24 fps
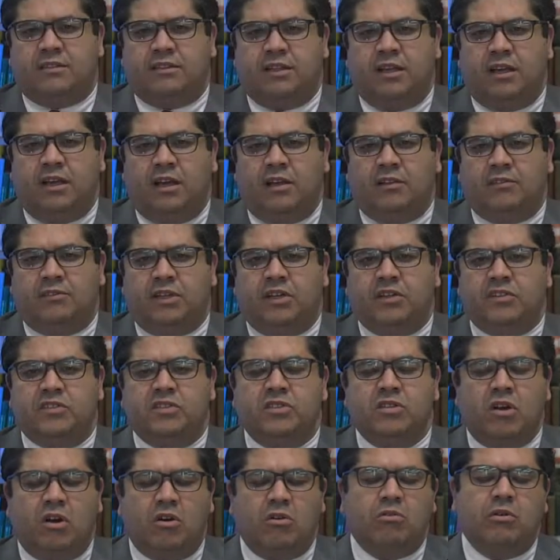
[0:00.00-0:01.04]
there is
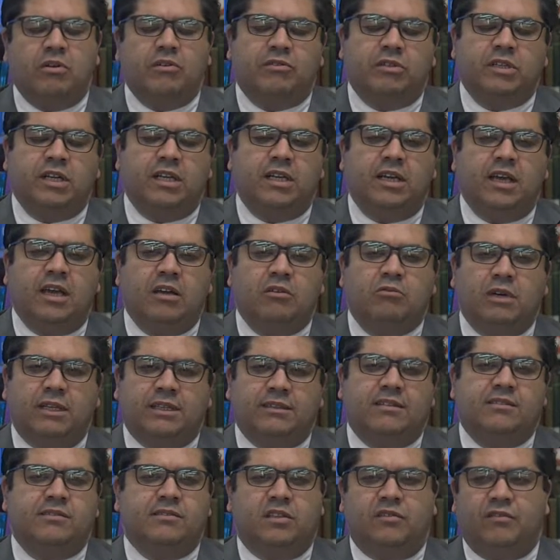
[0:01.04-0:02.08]
no really a
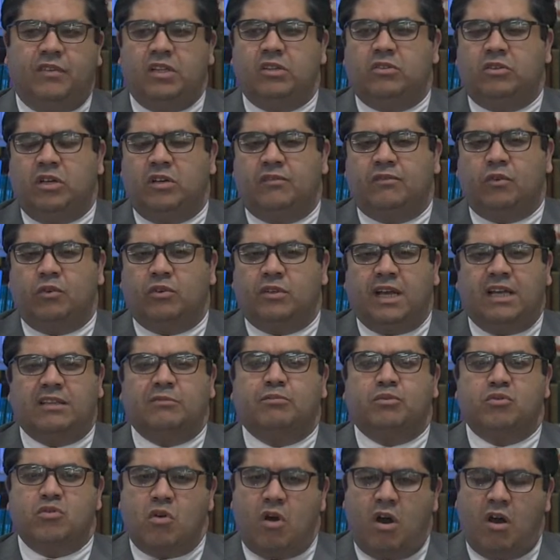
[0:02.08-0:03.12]
wetlands inventory for that
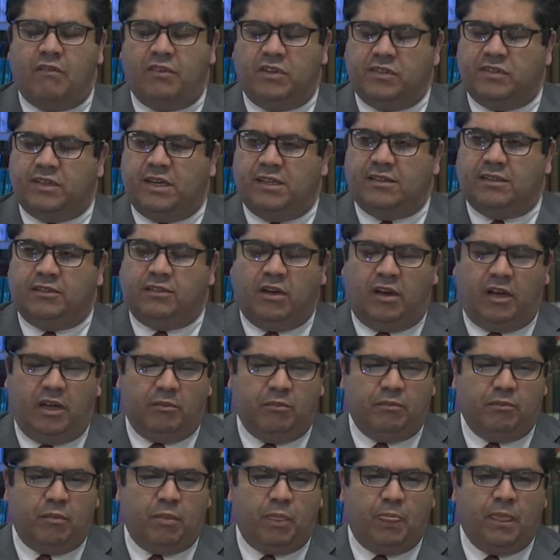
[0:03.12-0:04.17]
province at the time.
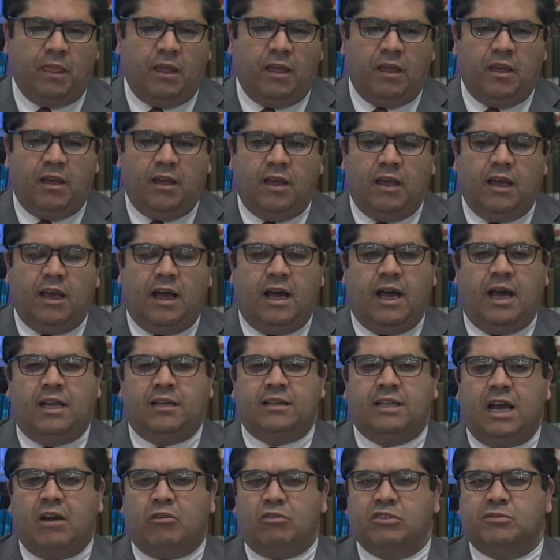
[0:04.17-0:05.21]
And
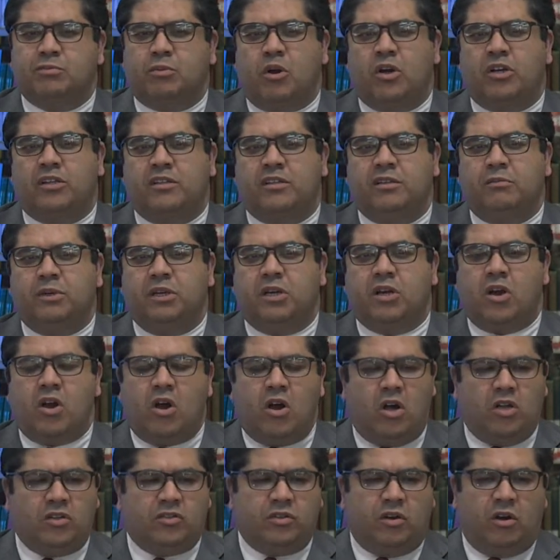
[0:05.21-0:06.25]
that was partly
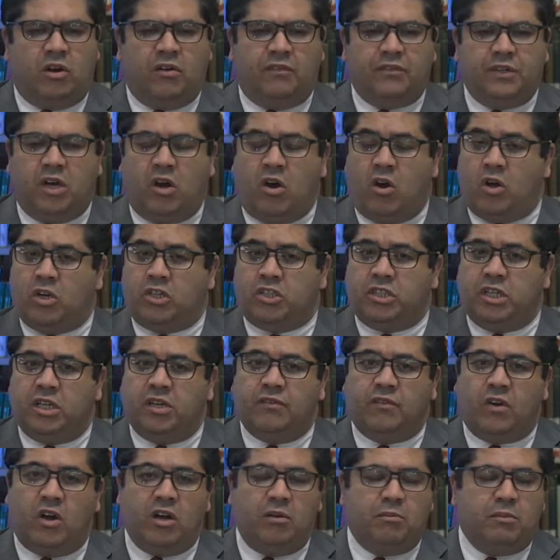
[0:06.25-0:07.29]
because of the harsh
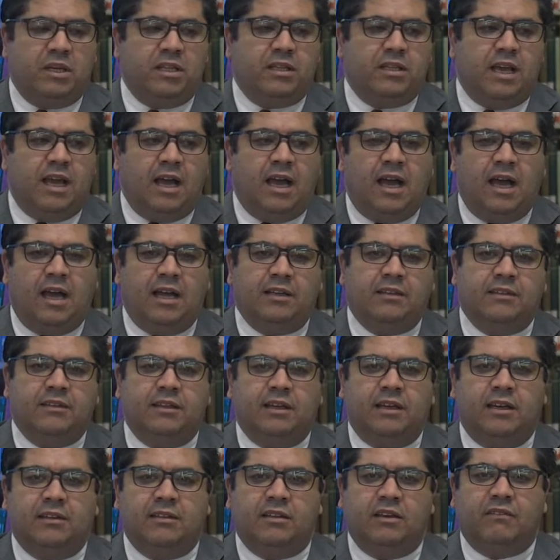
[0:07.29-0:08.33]
environment and
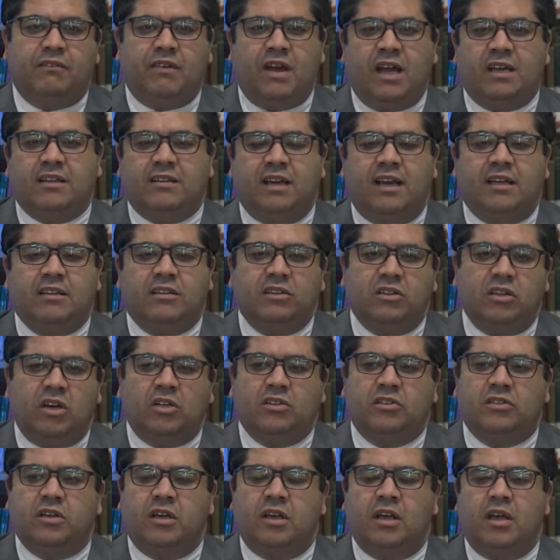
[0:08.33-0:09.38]
the fact that
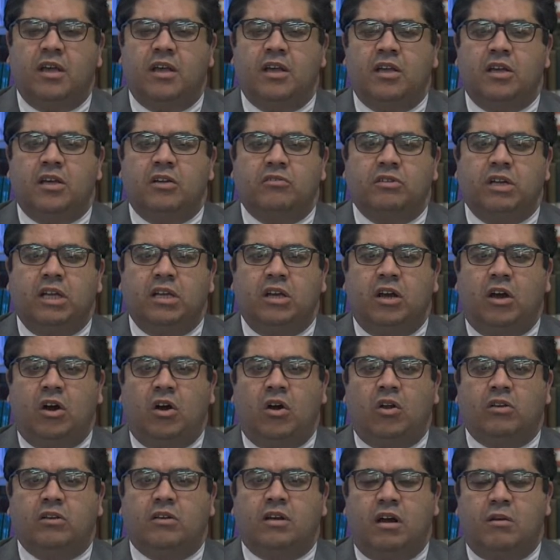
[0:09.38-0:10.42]
not really
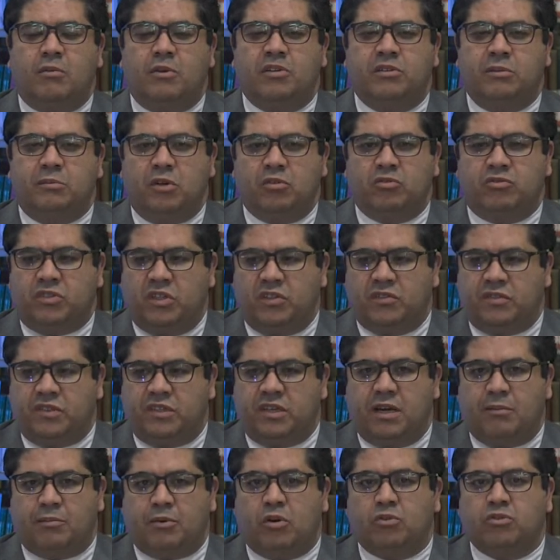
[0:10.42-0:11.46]
all common remote sensing
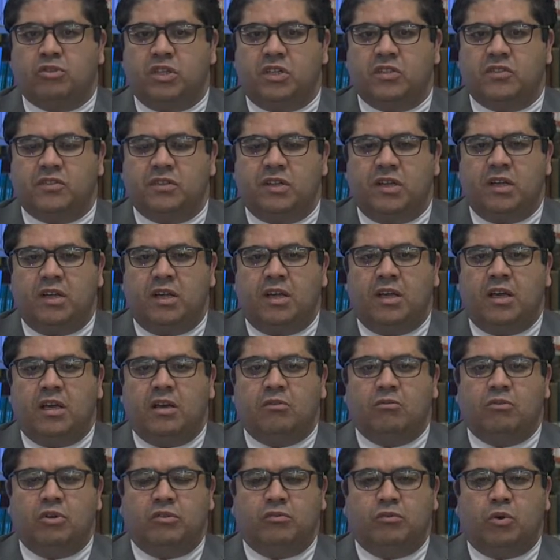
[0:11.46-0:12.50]
approaches
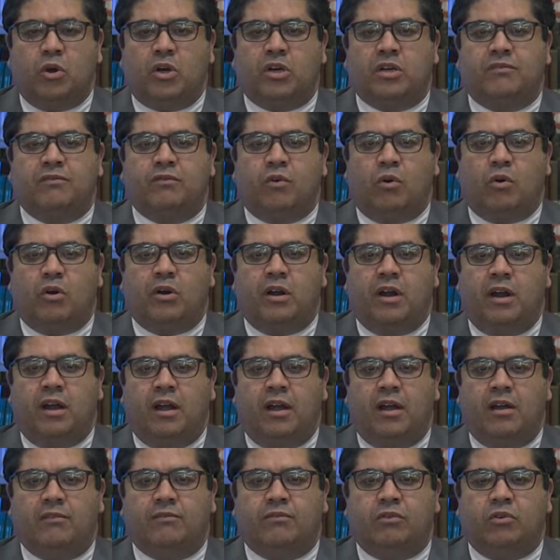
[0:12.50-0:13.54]
would work for
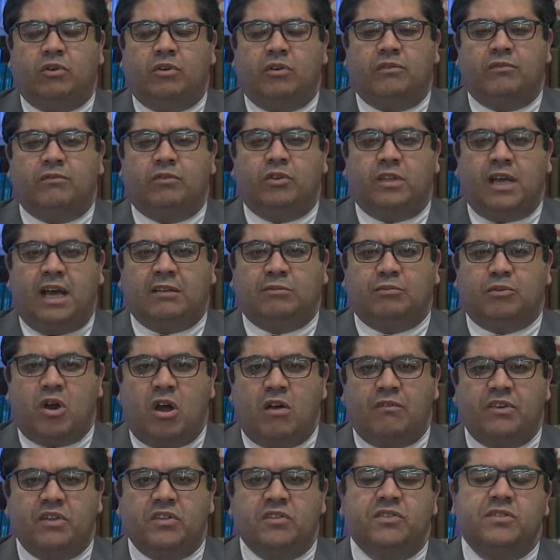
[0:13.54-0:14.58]
that
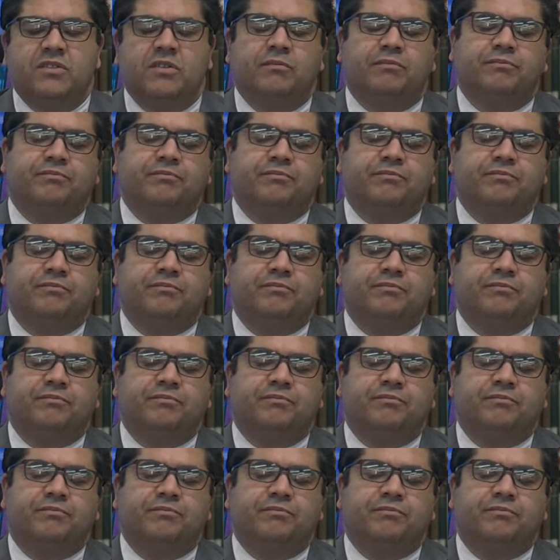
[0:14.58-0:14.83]
province.